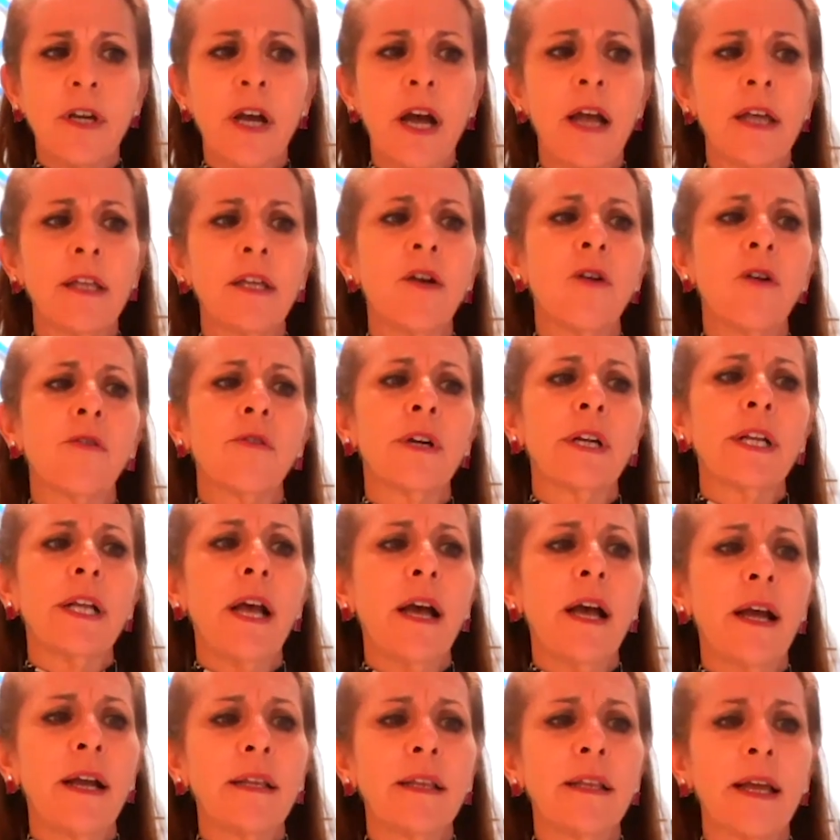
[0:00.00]
Kiley already
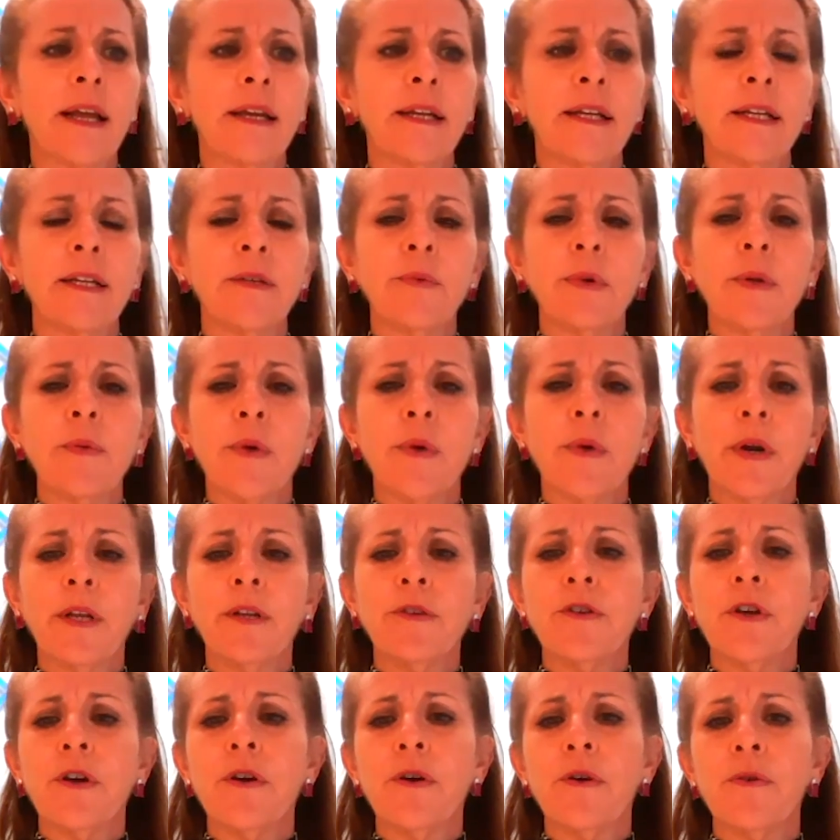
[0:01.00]
highlighted. We want to
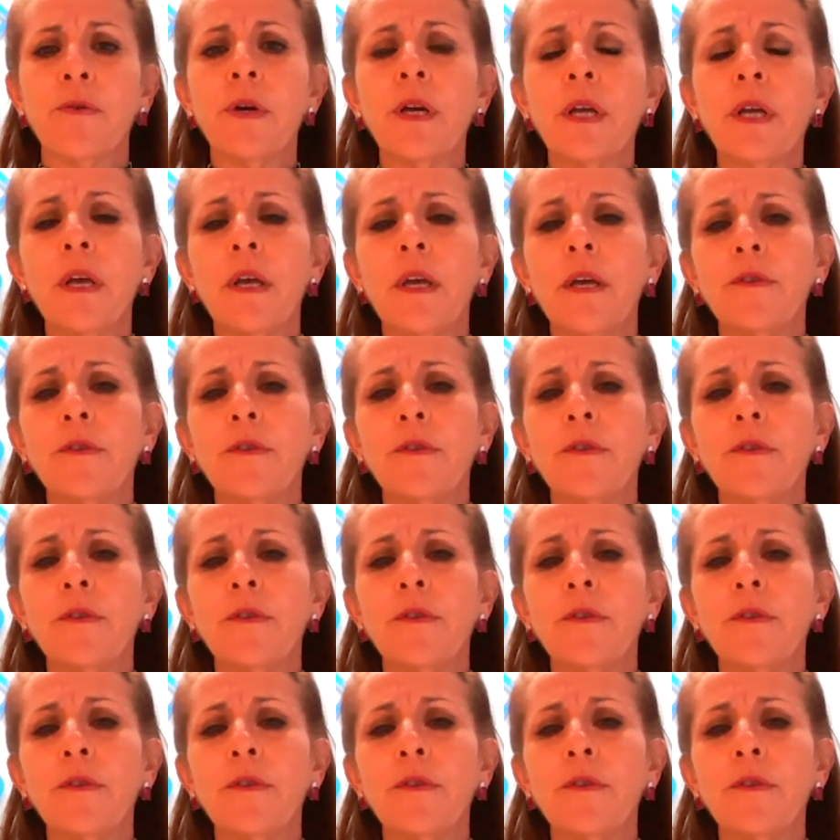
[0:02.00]
know,